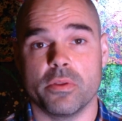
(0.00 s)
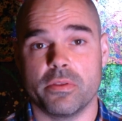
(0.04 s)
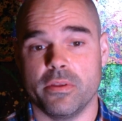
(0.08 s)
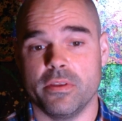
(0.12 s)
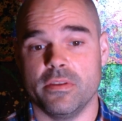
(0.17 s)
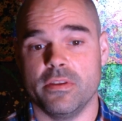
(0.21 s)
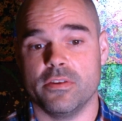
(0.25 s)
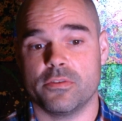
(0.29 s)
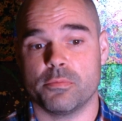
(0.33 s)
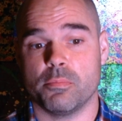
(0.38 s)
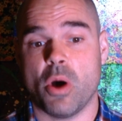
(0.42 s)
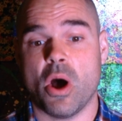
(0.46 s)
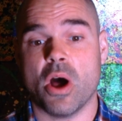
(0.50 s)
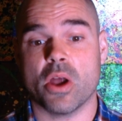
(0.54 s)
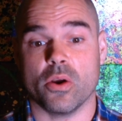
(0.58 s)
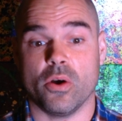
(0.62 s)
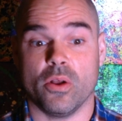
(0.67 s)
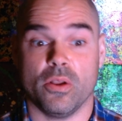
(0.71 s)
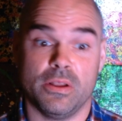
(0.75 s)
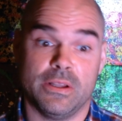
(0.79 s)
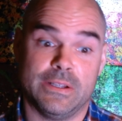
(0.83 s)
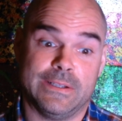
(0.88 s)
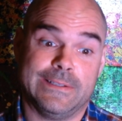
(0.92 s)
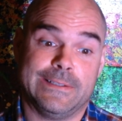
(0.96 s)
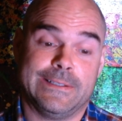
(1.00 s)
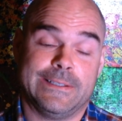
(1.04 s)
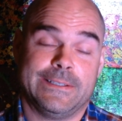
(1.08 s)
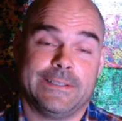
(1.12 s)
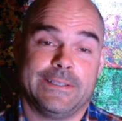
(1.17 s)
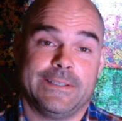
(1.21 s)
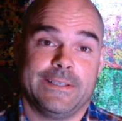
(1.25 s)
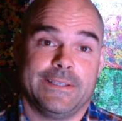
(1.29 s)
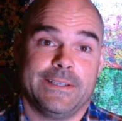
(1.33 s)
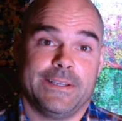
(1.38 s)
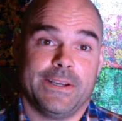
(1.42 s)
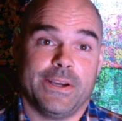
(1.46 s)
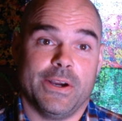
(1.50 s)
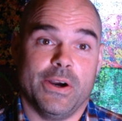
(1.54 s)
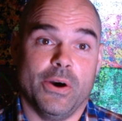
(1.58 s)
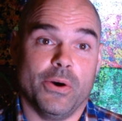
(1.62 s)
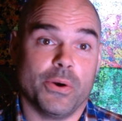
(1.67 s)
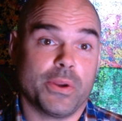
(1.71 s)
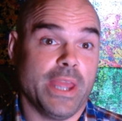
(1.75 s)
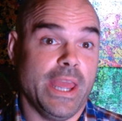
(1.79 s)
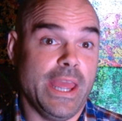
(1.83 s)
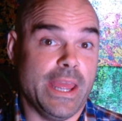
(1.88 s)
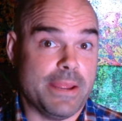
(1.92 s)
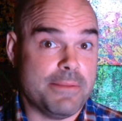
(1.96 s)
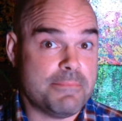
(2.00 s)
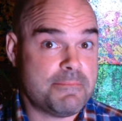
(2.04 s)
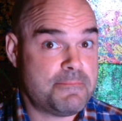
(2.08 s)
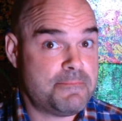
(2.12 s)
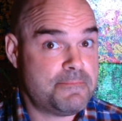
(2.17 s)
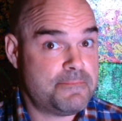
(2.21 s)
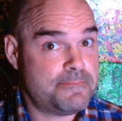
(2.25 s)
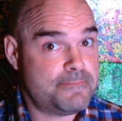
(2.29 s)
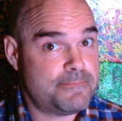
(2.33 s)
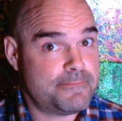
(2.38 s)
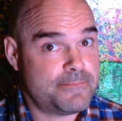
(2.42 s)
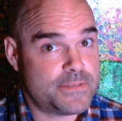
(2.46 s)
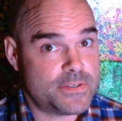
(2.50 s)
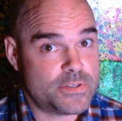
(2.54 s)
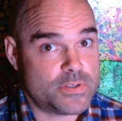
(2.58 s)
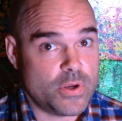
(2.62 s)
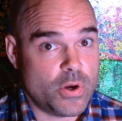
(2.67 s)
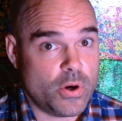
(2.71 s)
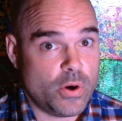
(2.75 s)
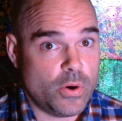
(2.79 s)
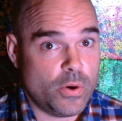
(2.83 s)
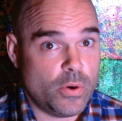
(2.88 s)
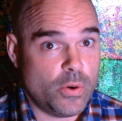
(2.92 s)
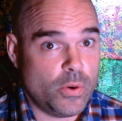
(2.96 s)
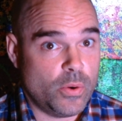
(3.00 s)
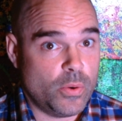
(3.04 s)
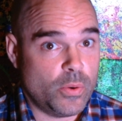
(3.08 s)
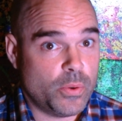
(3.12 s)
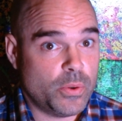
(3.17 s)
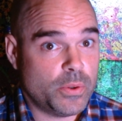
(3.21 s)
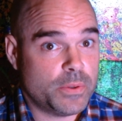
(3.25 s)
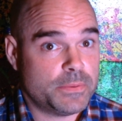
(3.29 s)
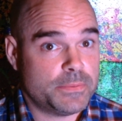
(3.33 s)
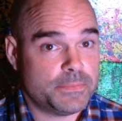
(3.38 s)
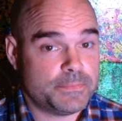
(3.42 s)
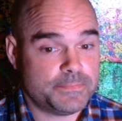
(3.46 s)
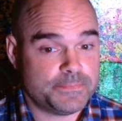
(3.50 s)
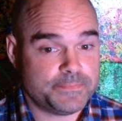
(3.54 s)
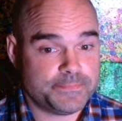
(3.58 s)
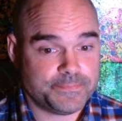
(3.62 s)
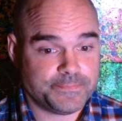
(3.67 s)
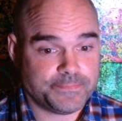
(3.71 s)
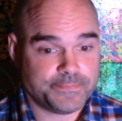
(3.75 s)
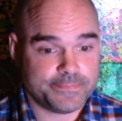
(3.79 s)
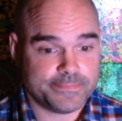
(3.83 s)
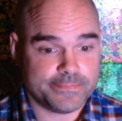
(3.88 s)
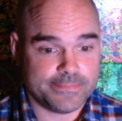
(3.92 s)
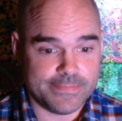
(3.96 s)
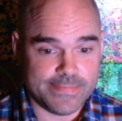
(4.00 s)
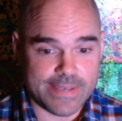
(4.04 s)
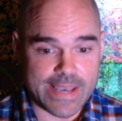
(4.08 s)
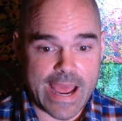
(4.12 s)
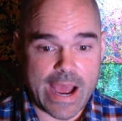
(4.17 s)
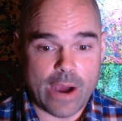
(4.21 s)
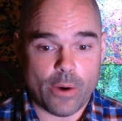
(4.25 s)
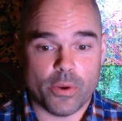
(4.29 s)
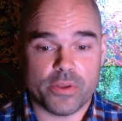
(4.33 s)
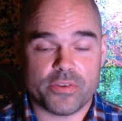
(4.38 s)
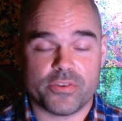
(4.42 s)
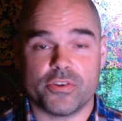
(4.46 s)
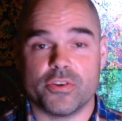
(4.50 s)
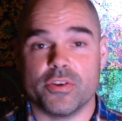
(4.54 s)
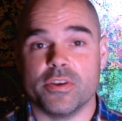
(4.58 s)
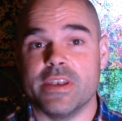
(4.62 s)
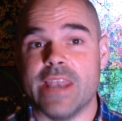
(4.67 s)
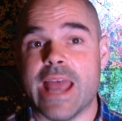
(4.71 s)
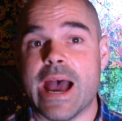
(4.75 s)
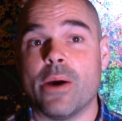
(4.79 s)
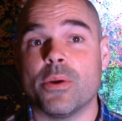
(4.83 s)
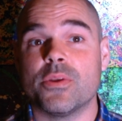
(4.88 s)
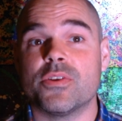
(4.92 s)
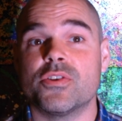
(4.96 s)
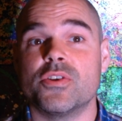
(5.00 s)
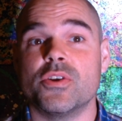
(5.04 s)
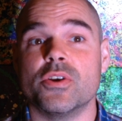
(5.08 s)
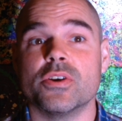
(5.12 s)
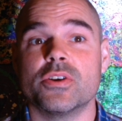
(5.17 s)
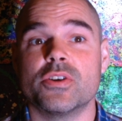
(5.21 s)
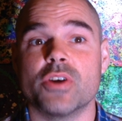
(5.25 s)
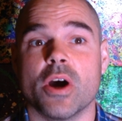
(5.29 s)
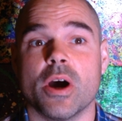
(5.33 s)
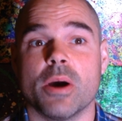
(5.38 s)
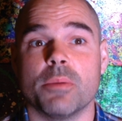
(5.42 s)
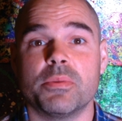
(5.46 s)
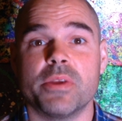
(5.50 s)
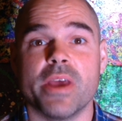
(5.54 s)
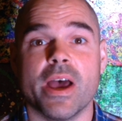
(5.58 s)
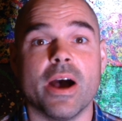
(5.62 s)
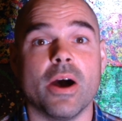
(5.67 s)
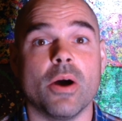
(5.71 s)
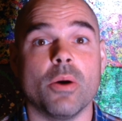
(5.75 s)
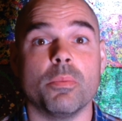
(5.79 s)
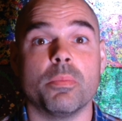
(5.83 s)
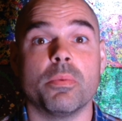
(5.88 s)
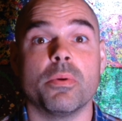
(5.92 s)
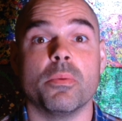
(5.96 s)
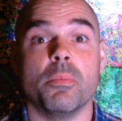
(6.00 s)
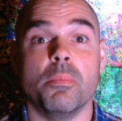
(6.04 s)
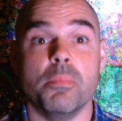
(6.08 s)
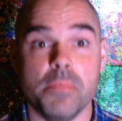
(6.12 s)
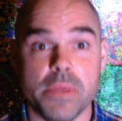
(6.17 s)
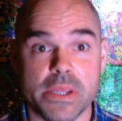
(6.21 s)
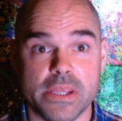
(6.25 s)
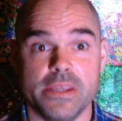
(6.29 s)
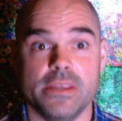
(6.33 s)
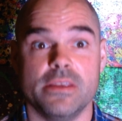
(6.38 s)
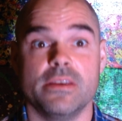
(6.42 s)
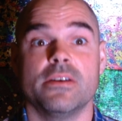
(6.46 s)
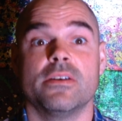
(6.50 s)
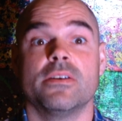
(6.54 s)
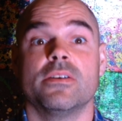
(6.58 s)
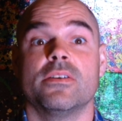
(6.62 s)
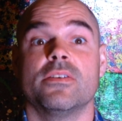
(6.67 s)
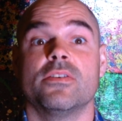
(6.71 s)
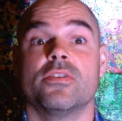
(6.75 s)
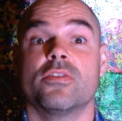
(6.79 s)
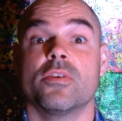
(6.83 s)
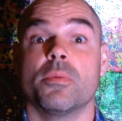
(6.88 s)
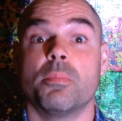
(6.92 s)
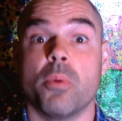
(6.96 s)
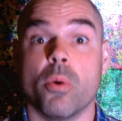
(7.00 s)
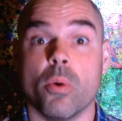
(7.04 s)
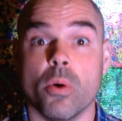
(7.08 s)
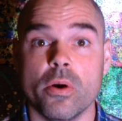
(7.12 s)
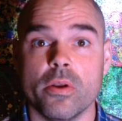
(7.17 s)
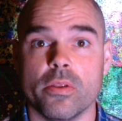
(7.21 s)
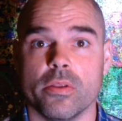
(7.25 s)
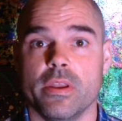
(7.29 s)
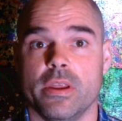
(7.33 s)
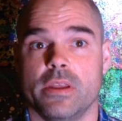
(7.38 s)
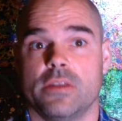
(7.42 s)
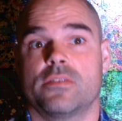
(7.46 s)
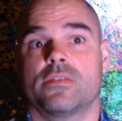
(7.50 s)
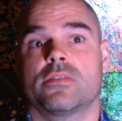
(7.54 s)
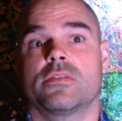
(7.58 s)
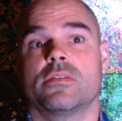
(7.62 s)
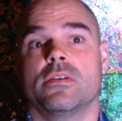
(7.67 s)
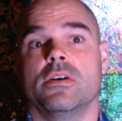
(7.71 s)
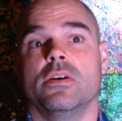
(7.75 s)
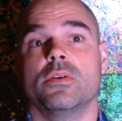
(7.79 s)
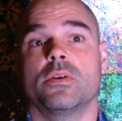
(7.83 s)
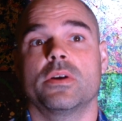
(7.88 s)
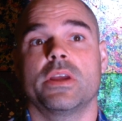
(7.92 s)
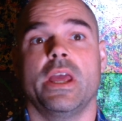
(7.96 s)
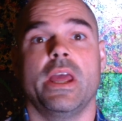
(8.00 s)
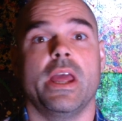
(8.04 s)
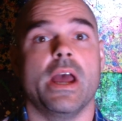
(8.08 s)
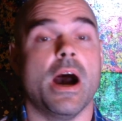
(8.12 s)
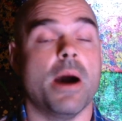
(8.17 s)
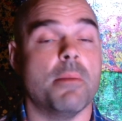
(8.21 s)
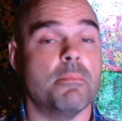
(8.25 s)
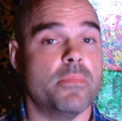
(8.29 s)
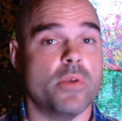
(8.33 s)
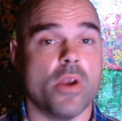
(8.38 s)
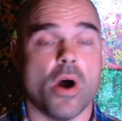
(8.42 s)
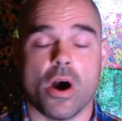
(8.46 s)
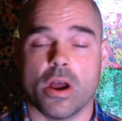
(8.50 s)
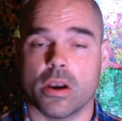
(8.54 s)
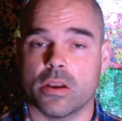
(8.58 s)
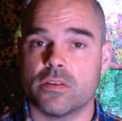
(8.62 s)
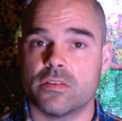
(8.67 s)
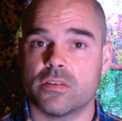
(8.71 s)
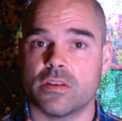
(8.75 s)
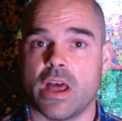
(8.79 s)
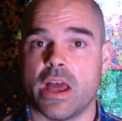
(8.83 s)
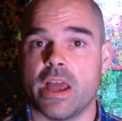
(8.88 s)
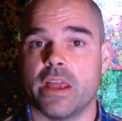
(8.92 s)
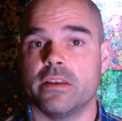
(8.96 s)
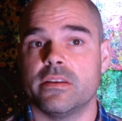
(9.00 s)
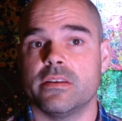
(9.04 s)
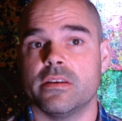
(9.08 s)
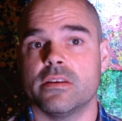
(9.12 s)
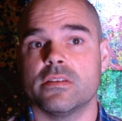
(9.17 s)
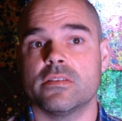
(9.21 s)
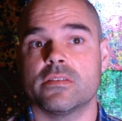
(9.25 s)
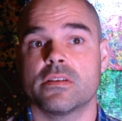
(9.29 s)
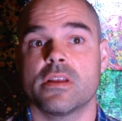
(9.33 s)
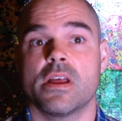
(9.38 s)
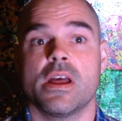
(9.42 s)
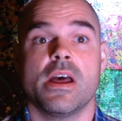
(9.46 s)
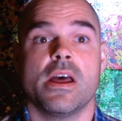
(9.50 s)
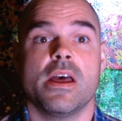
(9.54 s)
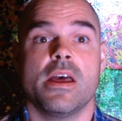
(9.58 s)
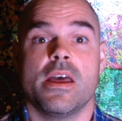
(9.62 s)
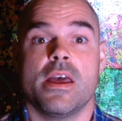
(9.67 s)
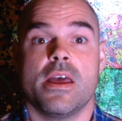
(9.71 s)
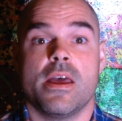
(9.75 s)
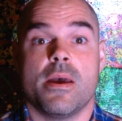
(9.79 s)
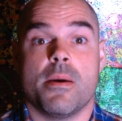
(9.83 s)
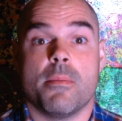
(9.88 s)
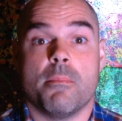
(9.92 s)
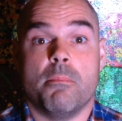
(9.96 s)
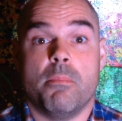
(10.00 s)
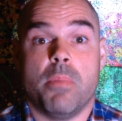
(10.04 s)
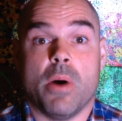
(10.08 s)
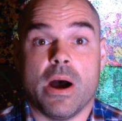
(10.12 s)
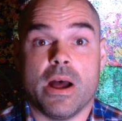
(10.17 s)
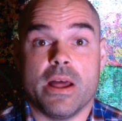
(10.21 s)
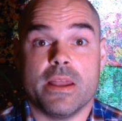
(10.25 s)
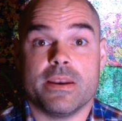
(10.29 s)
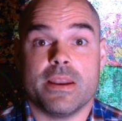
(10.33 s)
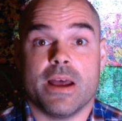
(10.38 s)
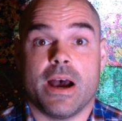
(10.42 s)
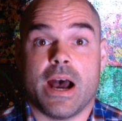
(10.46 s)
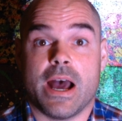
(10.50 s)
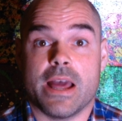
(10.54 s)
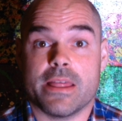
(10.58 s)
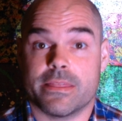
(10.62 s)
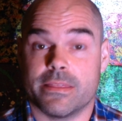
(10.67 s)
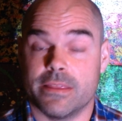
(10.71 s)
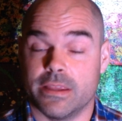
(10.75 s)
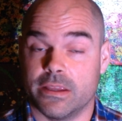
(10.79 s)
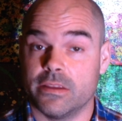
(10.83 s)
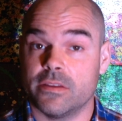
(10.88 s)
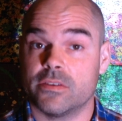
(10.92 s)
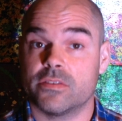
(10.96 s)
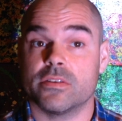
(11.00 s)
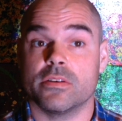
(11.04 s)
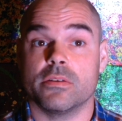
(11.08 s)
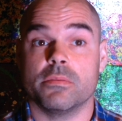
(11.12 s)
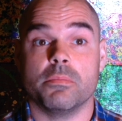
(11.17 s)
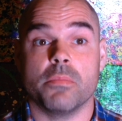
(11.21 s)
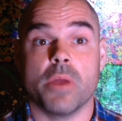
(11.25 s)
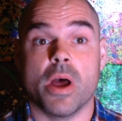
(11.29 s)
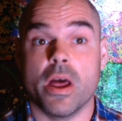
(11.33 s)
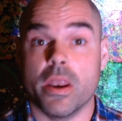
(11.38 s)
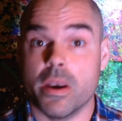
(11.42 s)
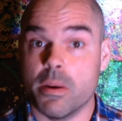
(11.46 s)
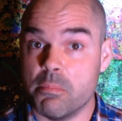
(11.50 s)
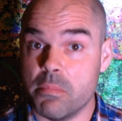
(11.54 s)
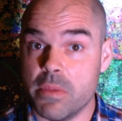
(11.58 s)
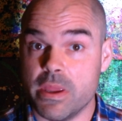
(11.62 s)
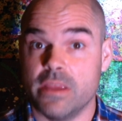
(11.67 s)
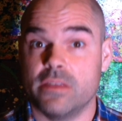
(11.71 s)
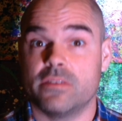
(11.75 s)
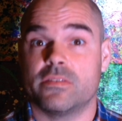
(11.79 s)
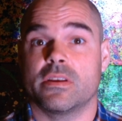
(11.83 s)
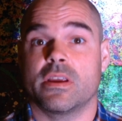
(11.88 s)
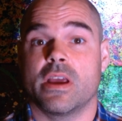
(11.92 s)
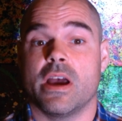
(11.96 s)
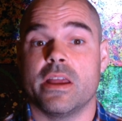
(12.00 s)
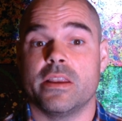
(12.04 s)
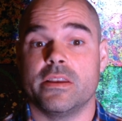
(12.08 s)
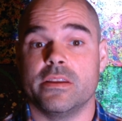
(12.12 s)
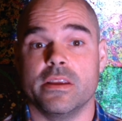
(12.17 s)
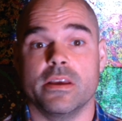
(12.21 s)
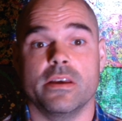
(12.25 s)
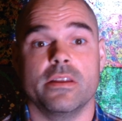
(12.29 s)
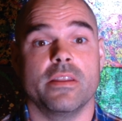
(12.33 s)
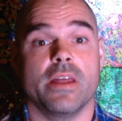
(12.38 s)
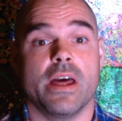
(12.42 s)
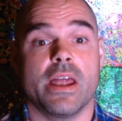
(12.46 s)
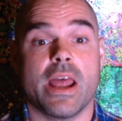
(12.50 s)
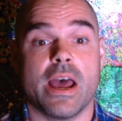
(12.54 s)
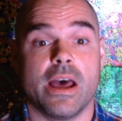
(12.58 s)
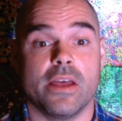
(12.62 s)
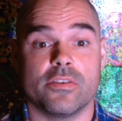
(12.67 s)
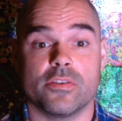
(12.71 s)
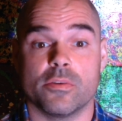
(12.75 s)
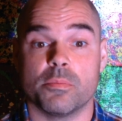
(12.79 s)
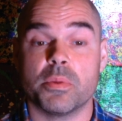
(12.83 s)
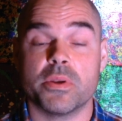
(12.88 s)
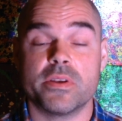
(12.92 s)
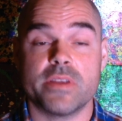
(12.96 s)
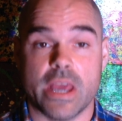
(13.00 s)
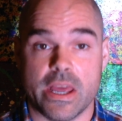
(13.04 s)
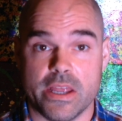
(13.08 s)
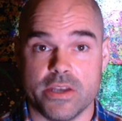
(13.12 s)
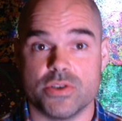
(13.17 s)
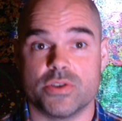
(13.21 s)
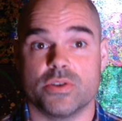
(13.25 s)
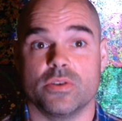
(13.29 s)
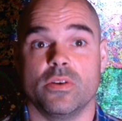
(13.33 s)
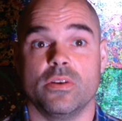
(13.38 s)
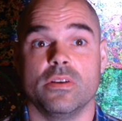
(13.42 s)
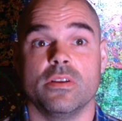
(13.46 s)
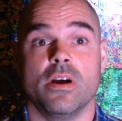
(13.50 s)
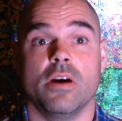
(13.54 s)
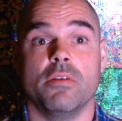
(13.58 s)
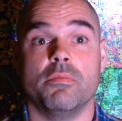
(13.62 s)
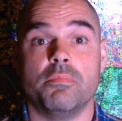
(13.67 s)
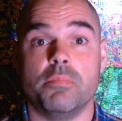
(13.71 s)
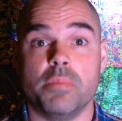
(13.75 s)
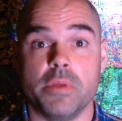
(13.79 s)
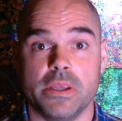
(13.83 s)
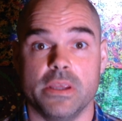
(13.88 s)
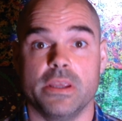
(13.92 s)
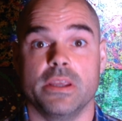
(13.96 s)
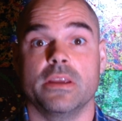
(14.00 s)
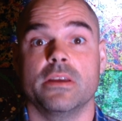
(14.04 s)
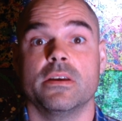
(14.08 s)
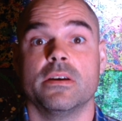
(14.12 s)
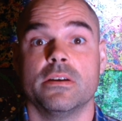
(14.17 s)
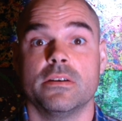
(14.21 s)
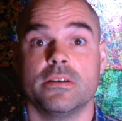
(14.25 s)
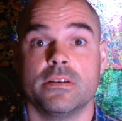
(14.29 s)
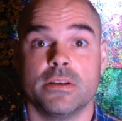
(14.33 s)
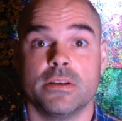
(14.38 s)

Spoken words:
within this model. Okay, so now it's your job to help me support this. Okay, I'm not a scientist, but I think it's an amazing idea that has the potential of being,